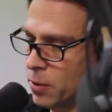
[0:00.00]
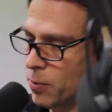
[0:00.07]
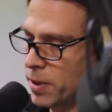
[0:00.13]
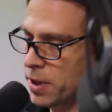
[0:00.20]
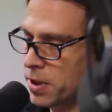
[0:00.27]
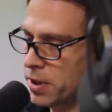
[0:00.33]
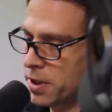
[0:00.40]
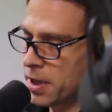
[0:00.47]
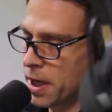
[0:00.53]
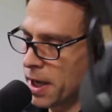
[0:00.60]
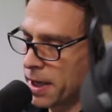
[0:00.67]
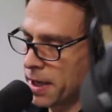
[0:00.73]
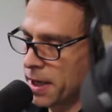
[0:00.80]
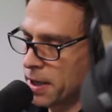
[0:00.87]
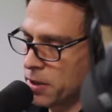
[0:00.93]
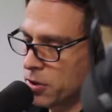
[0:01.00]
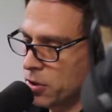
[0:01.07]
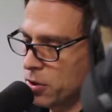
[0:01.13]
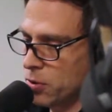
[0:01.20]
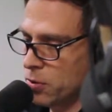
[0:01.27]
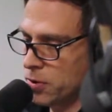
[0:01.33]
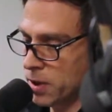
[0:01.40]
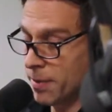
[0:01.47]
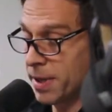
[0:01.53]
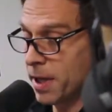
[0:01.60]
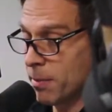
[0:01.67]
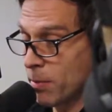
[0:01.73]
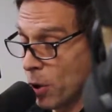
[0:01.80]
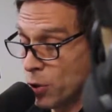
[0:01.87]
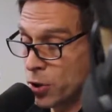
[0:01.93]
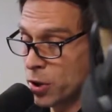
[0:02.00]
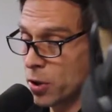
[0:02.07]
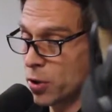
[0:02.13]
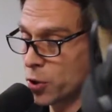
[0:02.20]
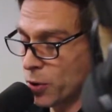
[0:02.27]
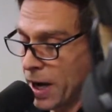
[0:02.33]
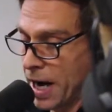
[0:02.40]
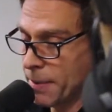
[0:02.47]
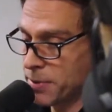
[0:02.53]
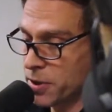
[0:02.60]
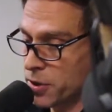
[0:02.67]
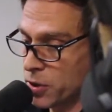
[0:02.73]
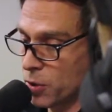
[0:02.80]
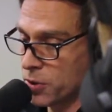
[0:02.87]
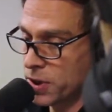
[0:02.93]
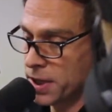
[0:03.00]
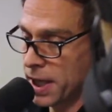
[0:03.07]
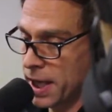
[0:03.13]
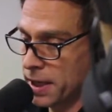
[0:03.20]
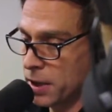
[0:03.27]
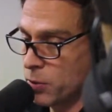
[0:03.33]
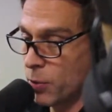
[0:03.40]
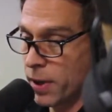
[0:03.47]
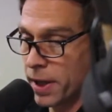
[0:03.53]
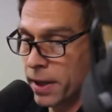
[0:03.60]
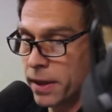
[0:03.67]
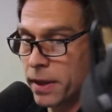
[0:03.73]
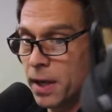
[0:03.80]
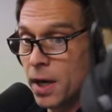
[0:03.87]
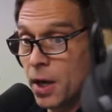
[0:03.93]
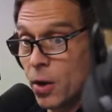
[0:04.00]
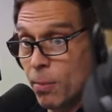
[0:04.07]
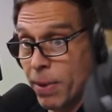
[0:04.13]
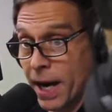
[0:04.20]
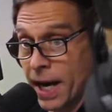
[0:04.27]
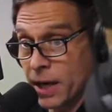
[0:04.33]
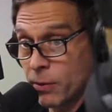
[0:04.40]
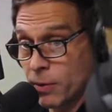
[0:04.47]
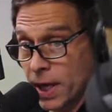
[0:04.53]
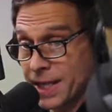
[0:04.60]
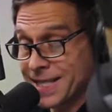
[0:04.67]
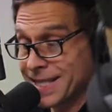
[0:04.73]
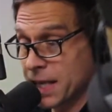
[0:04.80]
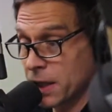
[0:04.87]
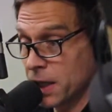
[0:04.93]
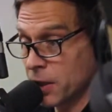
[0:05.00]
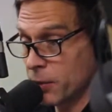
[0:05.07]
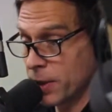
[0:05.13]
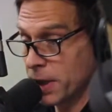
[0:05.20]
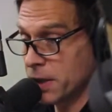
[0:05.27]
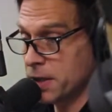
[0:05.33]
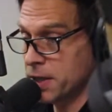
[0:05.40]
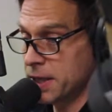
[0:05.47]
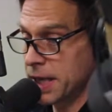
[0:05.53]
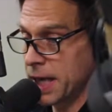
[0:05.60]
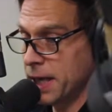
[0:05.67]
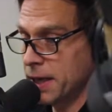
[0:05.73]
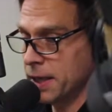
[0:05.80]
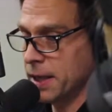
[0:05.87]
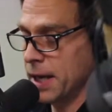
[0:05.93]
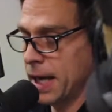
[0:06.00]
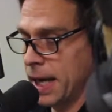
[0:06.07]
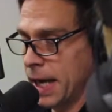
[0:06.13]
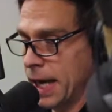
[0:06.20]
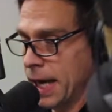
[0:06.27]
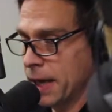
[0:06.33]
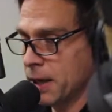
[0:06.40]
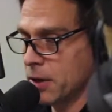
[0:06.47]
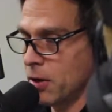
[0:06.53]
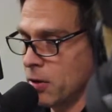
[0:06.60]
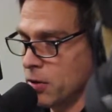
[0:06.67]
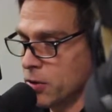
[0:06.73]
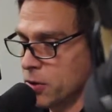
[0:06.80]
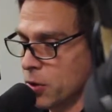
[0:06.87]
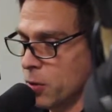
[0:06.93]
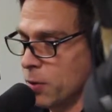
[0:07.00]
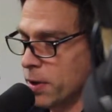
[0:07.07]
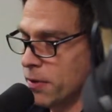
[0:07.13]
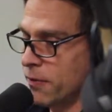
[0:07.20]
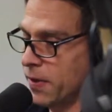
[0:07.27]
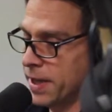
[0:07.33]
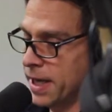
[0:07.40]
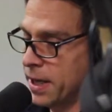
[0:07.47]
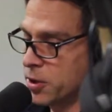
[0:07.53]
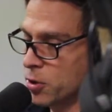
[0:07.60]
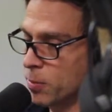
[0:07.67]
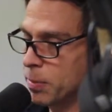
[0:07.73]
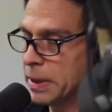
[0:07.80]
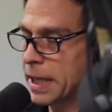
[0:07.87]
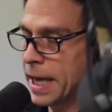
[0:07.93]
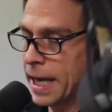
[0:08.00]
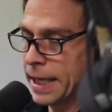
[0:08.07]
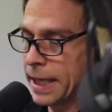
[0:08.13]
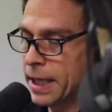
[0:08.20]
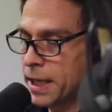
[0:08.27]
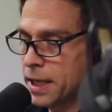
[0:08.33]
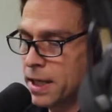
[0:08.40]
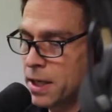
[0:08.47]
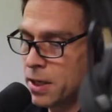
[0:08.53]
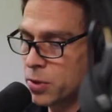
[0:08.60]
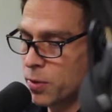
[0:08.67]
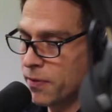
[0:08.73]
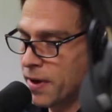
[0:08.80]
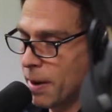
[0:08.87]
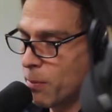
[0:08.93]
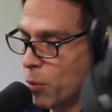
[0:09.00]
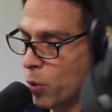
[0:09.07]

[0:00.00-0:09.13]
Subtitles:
We just got into some of the emotional traps associated with buying and selling real estate, and also with financial planning. So we've got